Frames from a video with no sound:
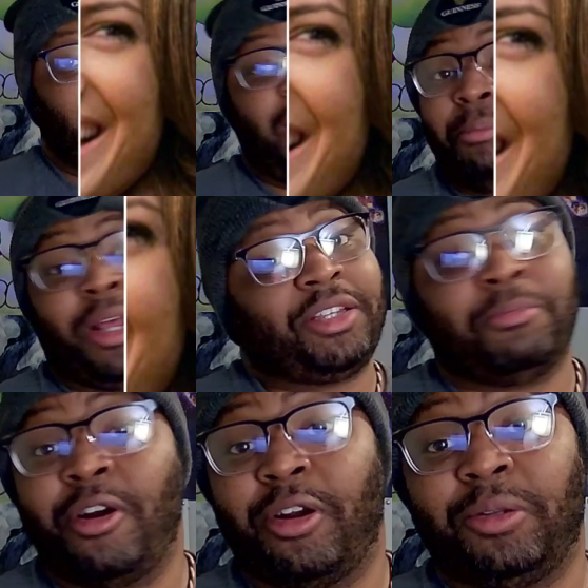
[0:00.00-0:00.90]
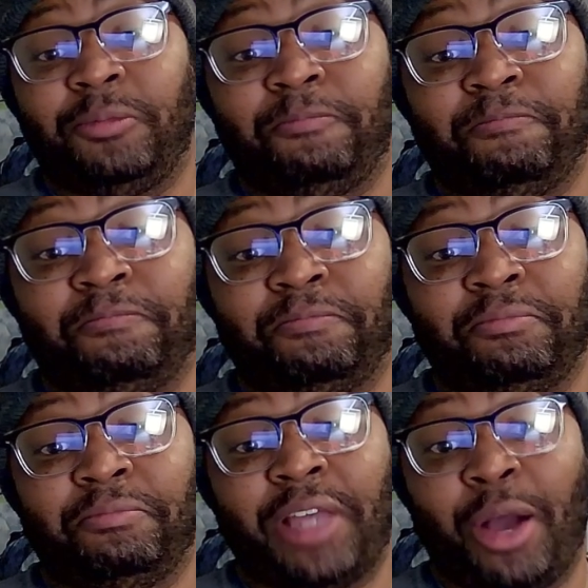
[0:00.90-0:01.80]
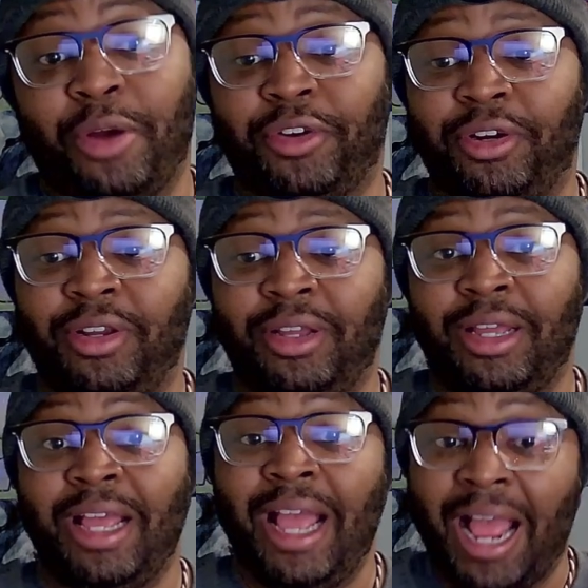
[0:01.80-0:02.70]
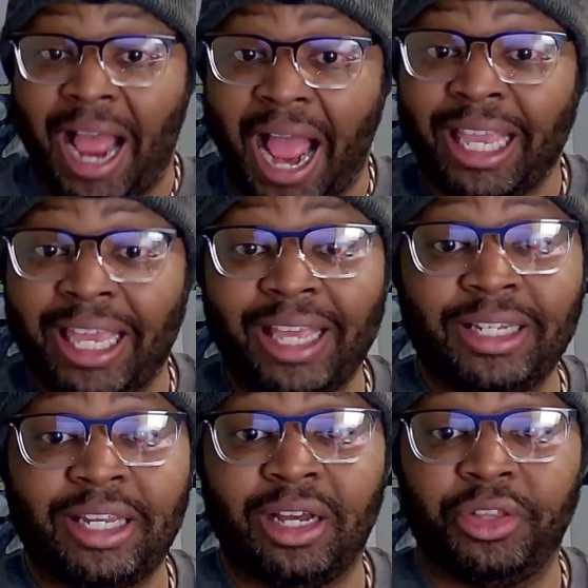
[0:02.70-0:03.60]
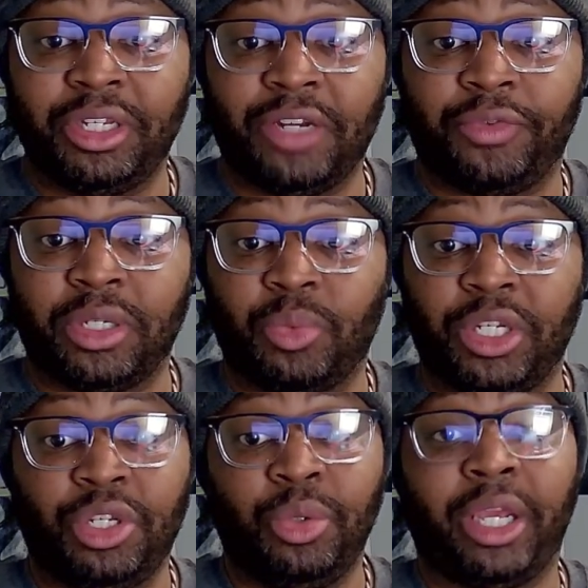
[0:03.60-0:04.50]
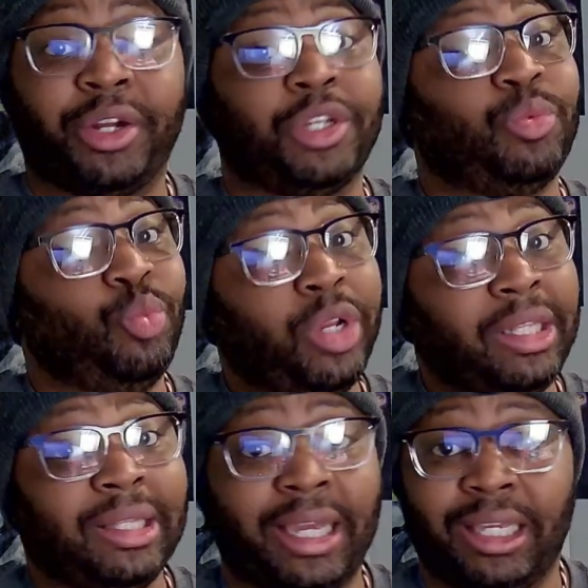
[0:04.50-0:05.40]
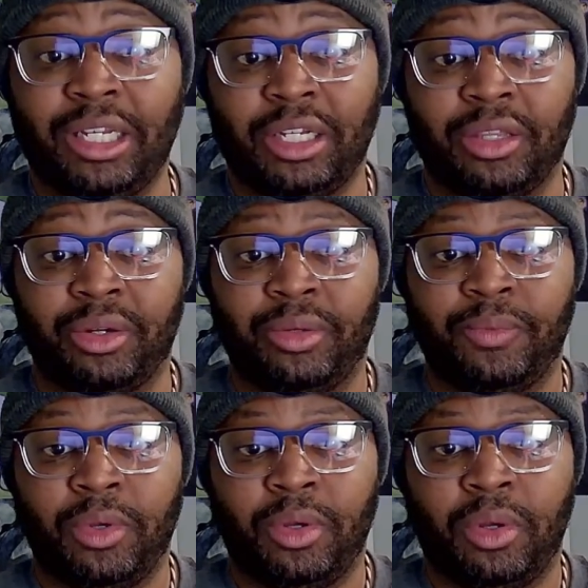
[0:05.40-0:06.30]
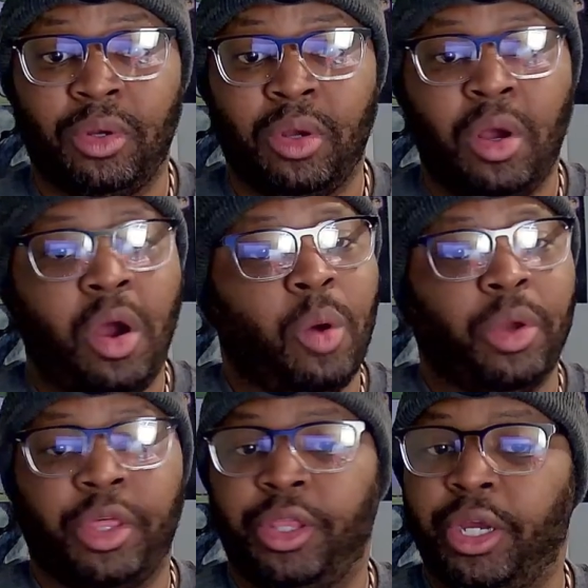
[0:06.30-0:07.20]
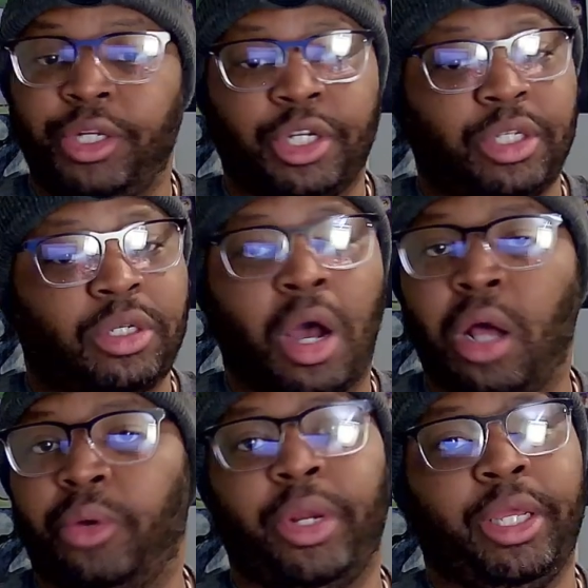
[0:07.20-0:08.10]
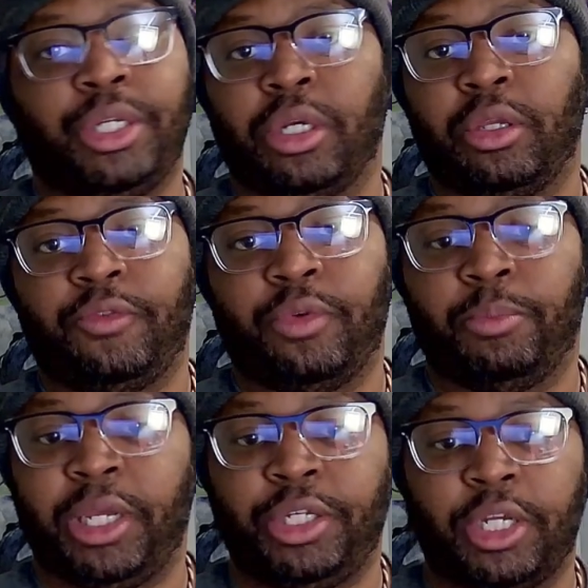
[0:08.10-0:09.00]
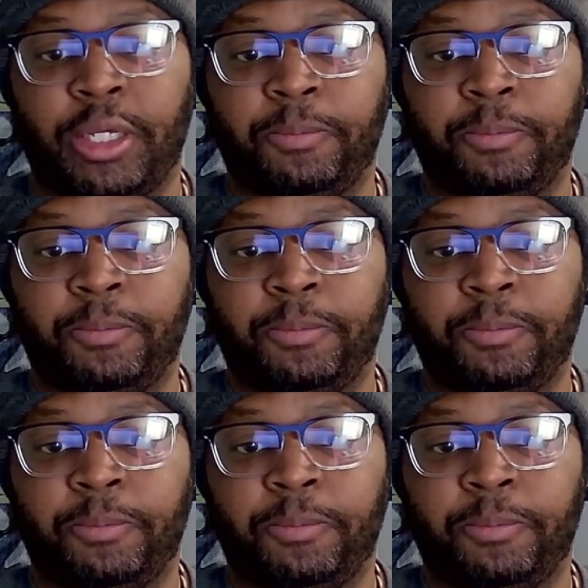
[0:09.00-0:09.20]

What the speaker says: I'm not smart. However, I can tell the difference when two characters really like each other, or whether they are just tolerating each other for a paycheck.